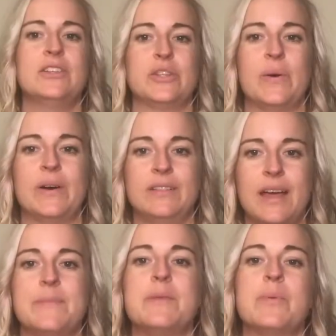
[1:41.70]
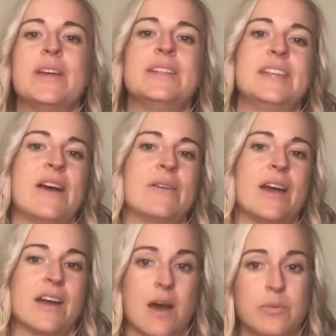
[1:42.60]
So let me break down
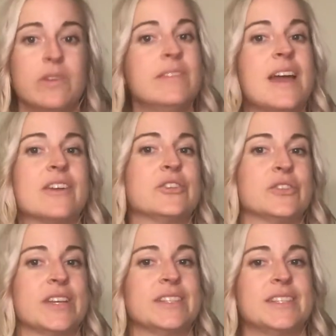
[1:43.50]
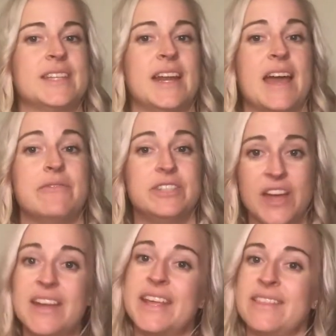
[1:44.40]
a couple of the exercises that I've
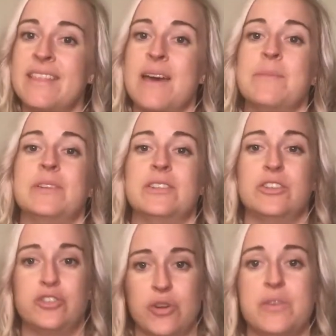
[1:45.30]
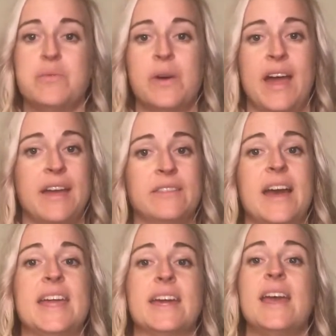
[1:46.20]
done in them to show you what I
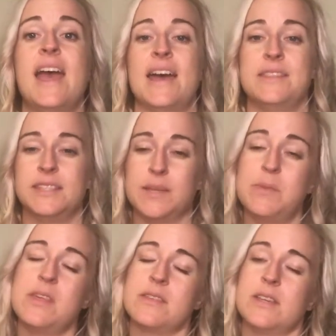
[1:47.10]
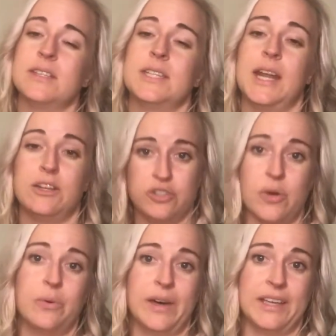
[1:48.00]
like, and then some of the things that I
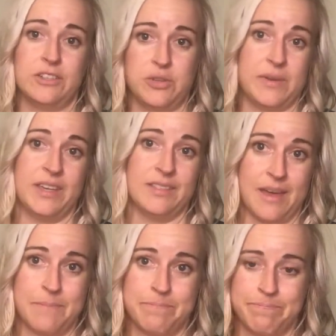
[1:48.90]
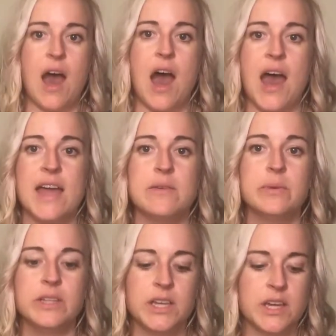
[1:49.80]
don't like doing in them. I
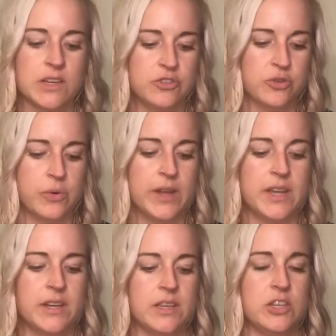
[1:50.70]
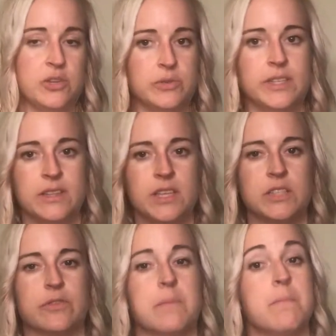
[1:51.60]
really enjoyed using
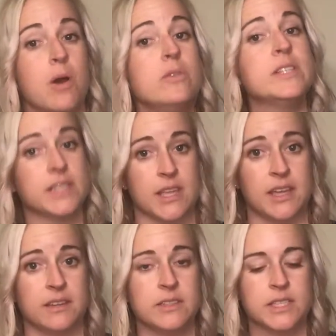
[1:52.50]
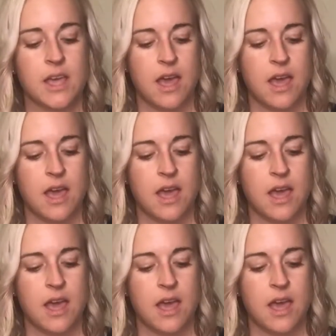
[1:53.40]
these for most things.